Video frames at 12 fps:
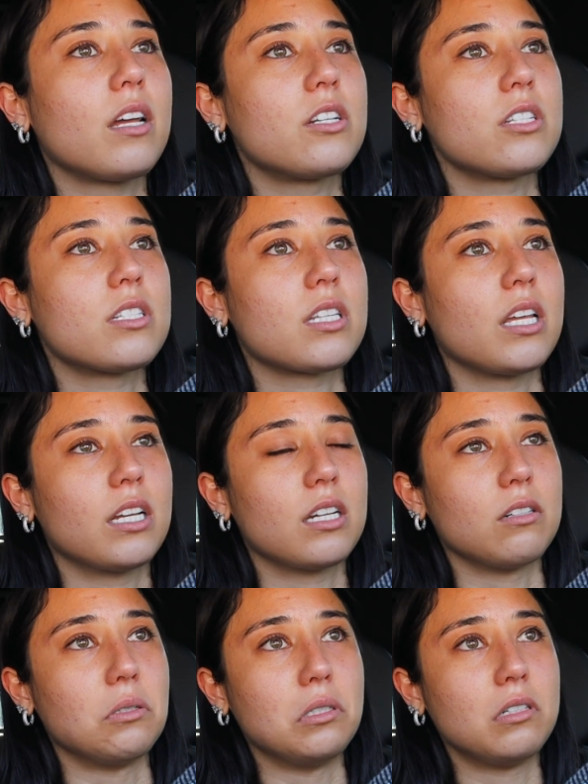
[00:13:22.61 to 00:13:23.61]
I just like,
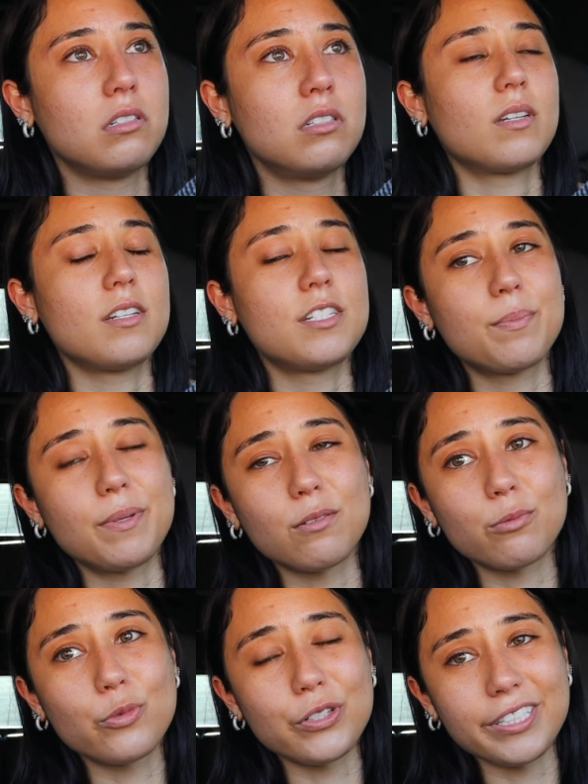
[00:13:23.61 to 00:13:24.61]
oh, it's been
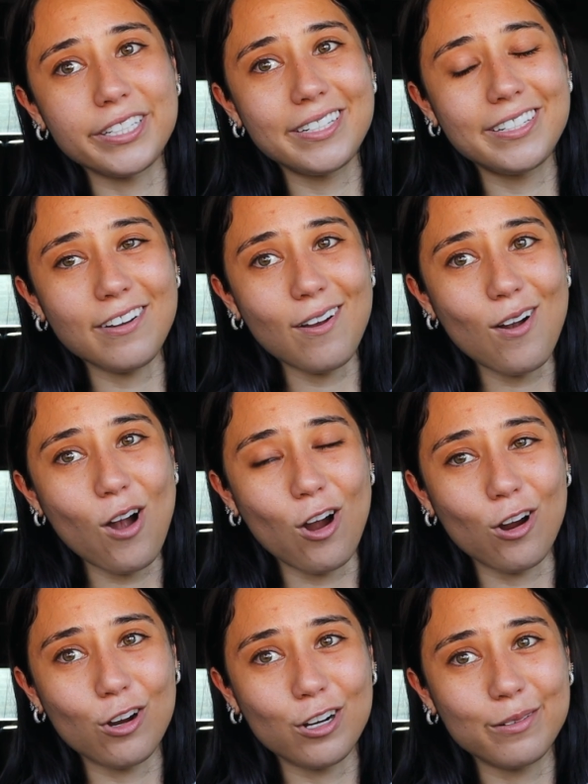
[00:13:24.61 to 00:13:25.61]
a really
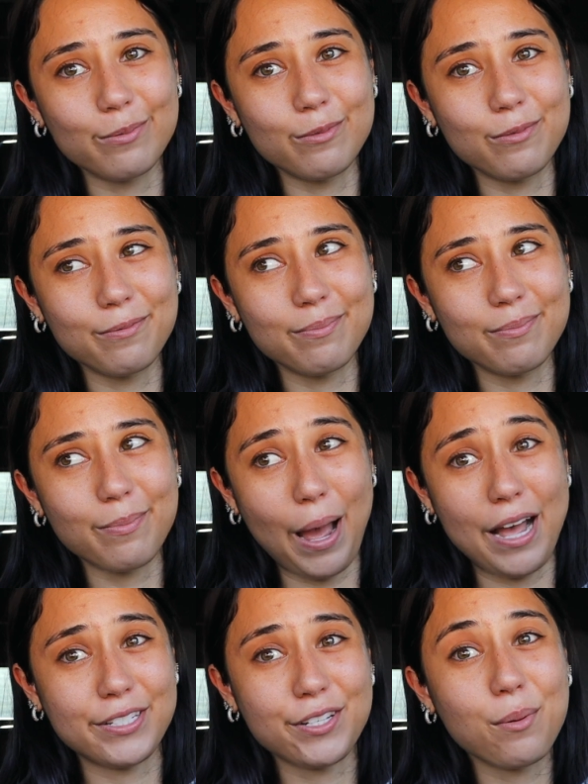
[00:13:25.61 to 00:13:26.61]
hard
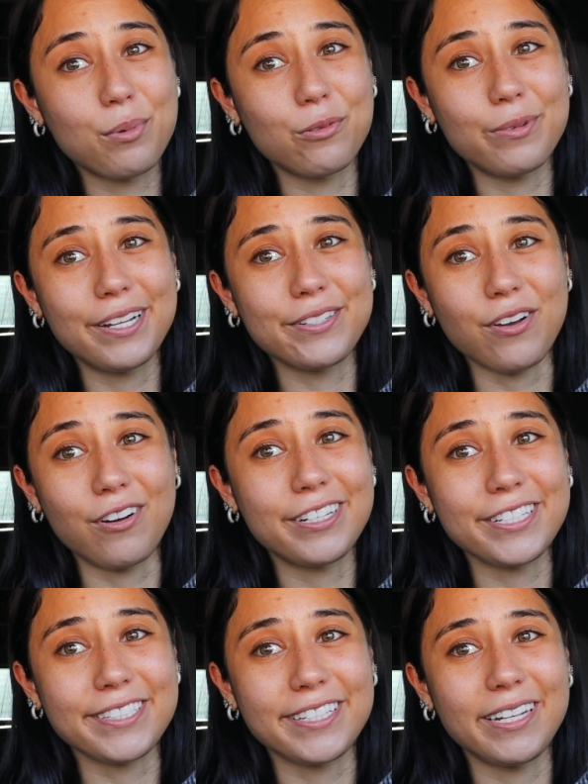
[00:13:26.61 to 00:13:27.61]
past couple weeks,
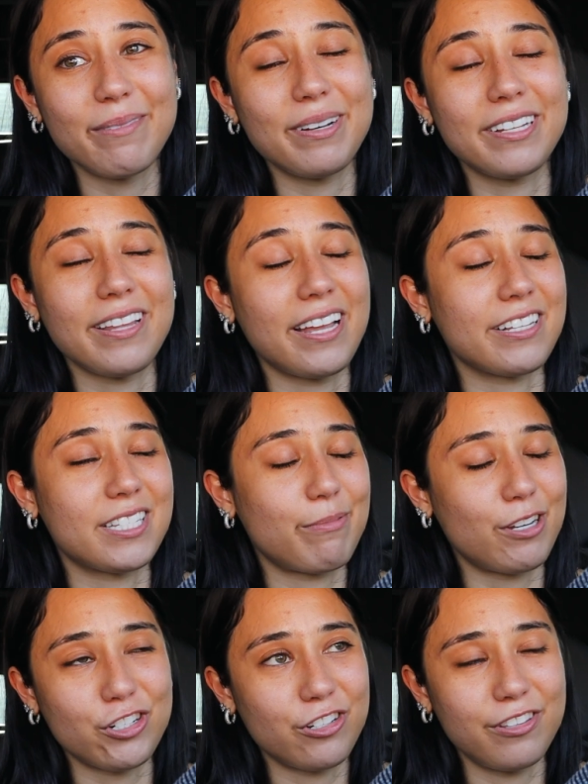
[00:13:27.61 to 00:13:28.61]
honestly, but like
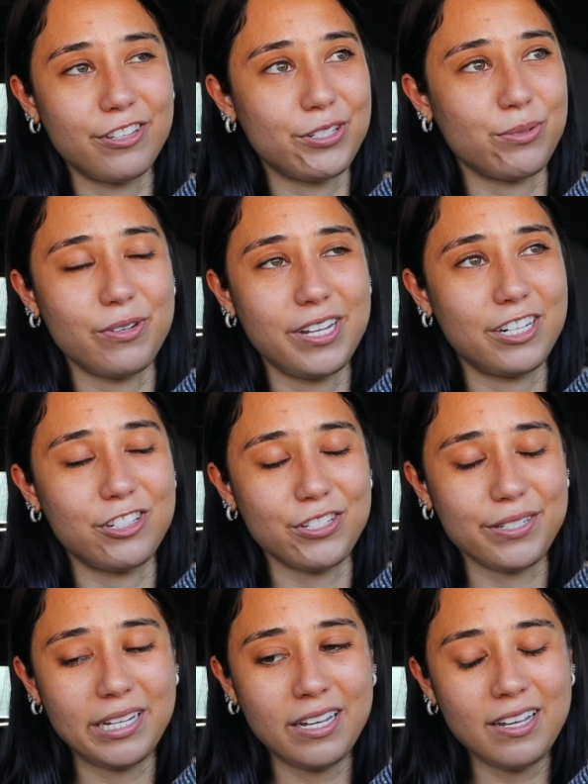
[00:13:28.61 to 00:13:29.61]
especially this week,
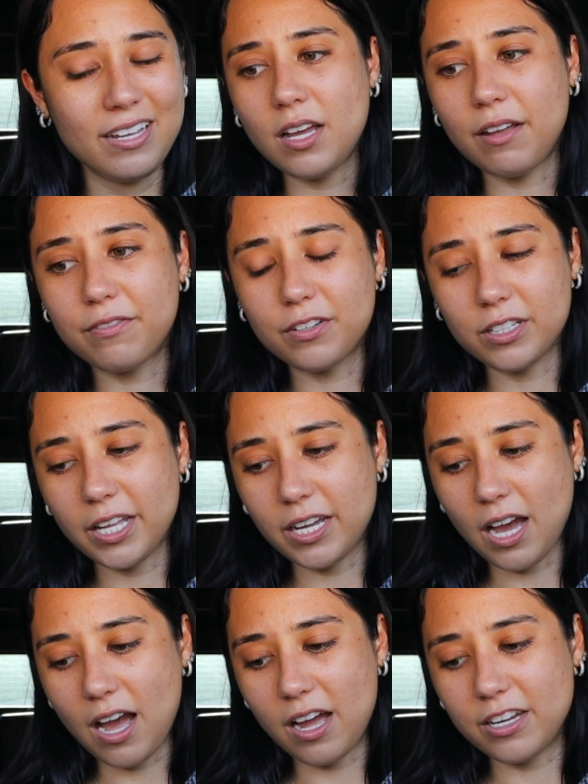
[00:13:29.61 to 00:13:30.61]
just I feel
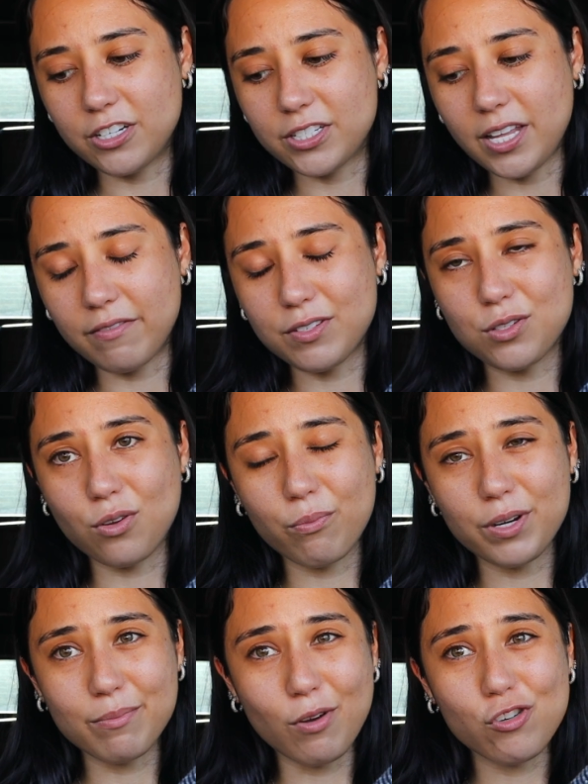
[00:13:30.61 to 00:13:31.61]
like I just have so
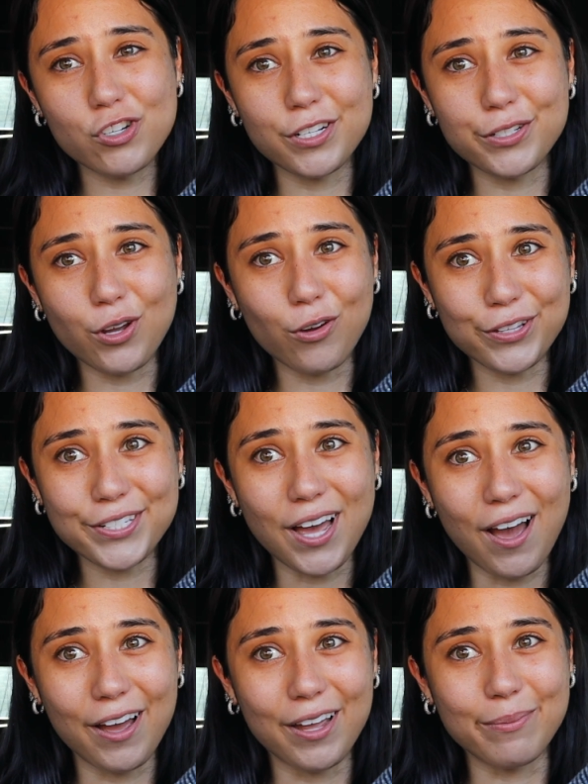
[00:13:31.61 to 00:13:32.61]
many emotions all the
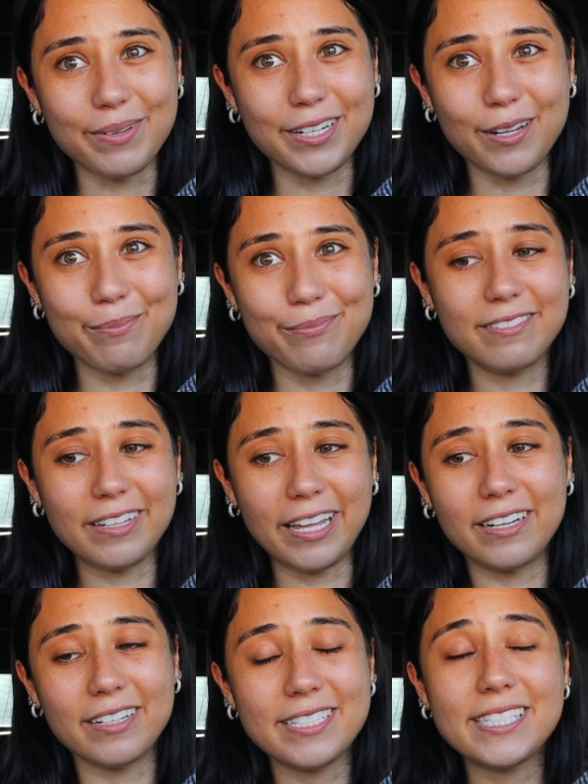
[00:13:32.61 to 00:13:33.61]
time, and I'm
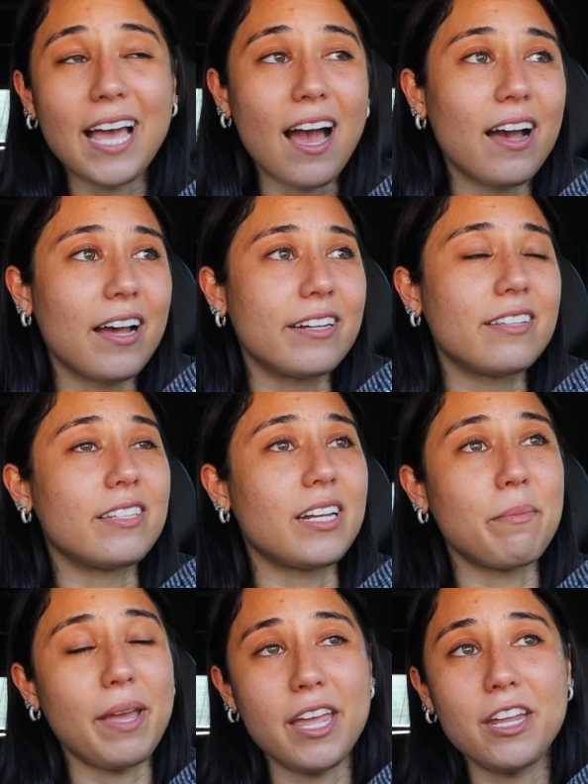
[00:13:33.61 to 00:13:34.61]
like sad and then
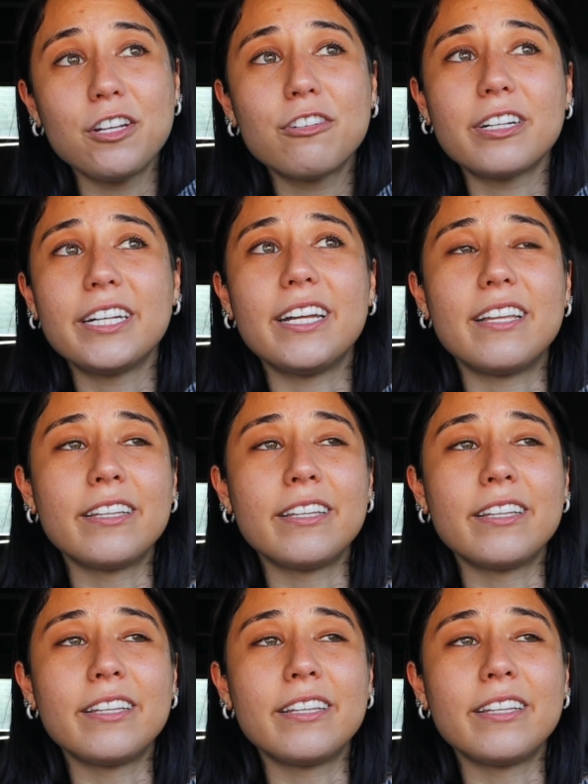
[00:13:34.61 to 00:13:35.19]
I'm angry.